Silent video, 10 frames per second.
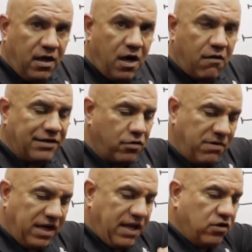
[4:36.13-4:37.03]
All right, so
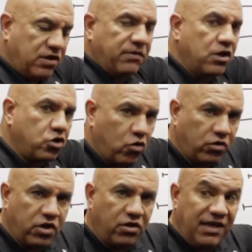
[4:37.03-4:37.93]
I'm gonna give you something
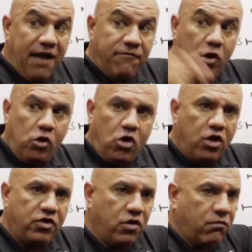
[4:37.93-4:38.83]
short to your left,
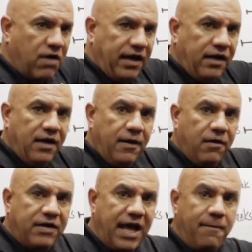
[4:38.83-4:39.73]
long to your right,
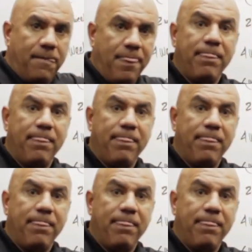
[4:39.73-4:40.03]
okay?